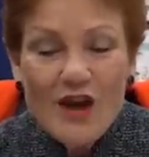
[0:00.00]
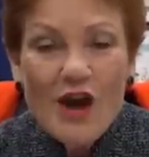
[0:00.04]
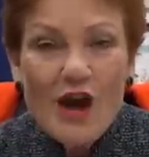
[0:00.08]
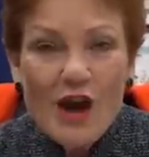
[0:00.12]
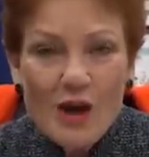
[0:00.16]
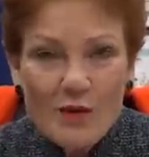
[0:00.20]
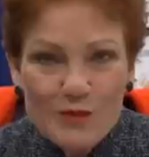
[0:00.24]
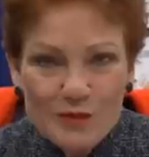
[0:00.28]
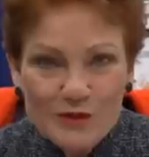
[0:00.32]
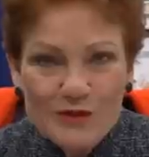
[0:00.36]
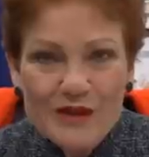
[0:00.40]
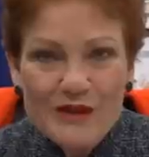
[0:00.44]

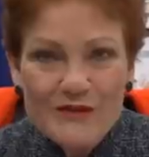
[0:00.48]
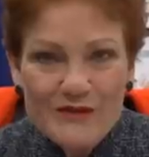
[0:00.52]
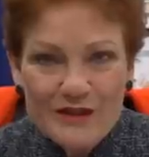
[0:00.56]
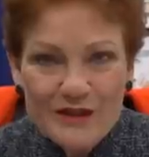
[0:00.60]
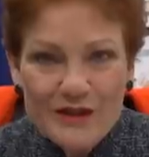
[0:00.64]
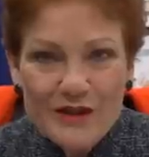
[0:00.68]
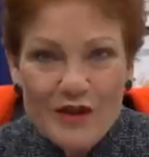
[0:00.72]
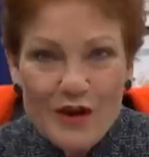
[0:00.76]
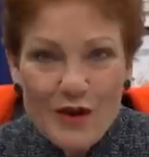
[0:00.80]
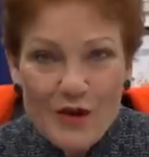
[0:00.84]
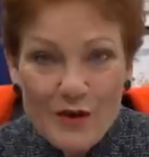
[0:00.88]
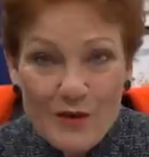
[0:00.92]
I will give it a
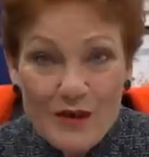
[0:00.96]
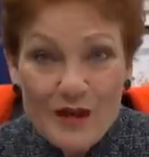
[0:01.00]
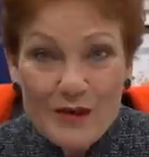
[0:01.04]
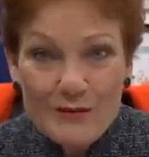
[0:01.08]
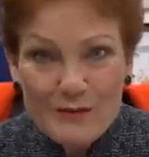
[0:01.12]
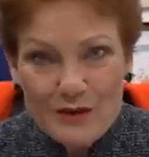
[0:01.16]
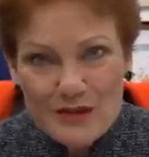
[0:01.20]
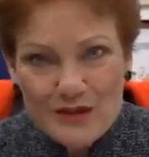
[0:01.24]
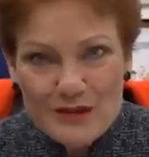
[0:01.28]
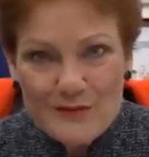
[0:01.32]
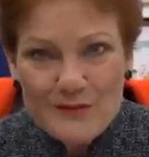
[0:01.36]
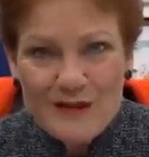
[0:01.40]
go in
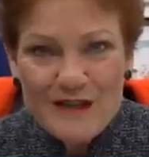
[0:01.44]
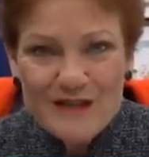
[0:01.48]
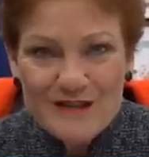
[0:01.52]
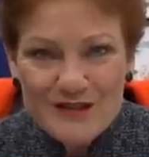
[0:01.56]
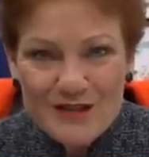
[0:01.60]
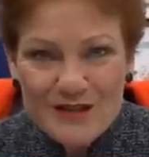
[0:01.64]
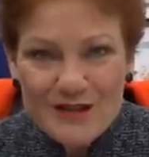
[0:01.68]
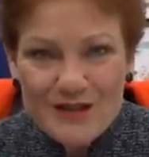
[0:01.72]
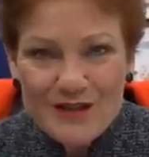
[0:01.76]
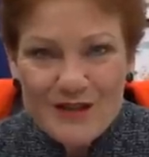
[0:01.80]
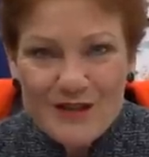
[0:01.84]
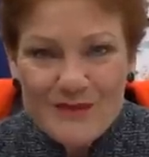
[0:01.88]
my spare
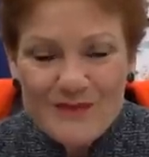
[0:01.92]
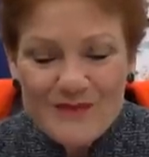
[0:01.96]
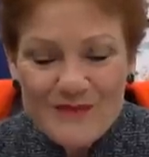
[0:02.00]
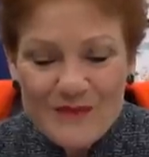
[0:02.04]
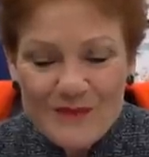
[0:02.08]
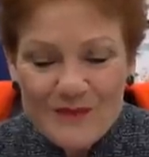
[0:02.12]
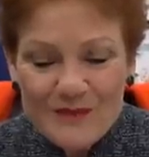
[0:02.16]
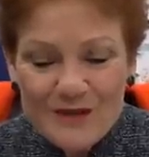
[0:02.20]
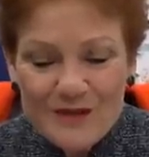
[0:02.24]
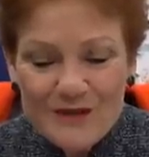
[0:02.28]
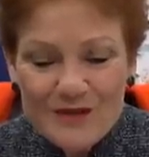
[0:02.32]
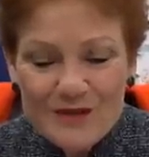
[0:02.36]
time
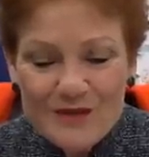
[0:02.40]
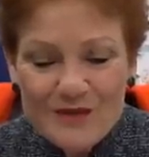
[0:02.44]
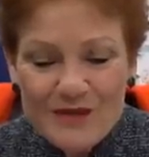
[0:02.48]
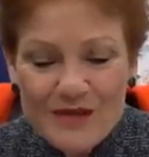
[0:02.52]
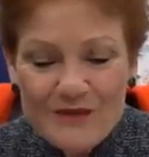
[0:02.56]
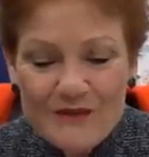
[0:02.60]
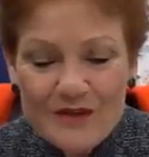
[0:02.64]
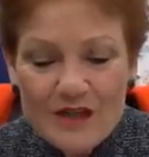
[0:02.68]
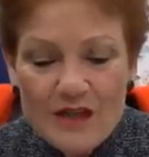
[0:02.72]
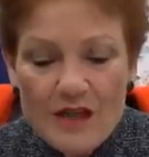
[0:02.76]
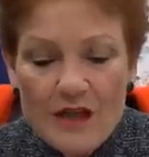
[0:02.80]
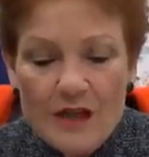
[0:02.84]
when I do
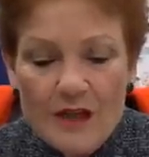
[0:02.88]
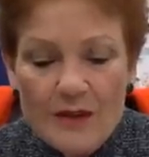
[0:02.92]
have it.